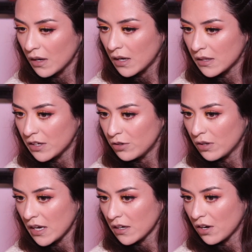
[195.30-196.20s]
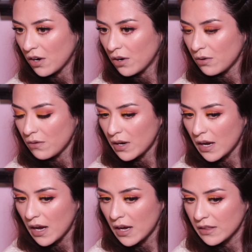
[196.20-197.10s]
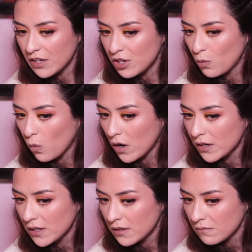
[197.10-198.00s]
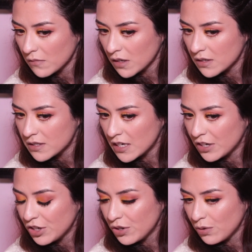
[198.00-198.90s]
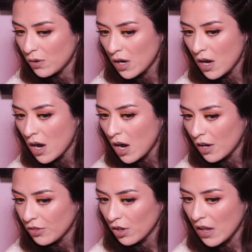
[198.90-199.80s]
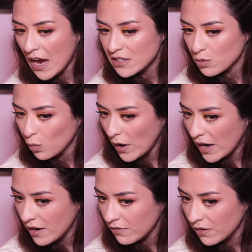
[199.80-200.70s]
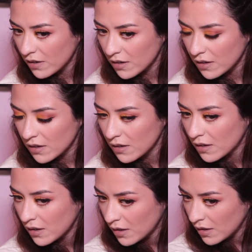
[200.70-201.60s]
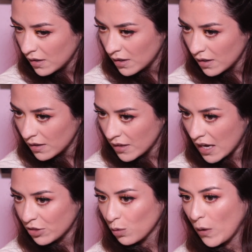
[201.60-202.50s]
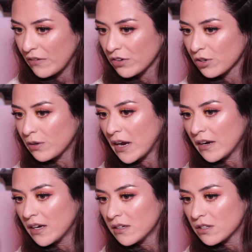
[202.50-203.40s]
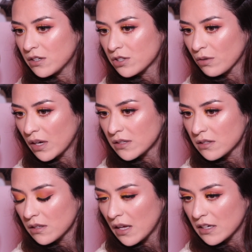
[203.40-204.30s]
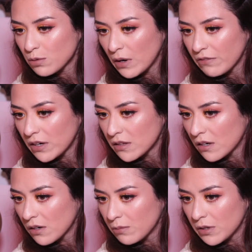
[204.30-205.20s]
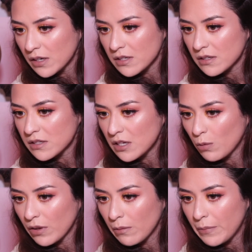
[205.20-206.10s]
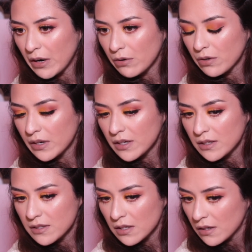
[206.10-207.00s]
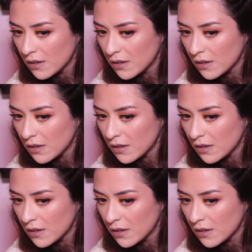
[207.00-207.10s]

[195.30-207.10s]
And then you let go, and then you wanna continue on the last wave that the waver created. So that's the last wave right there. I hope you guys could see where the barrel is.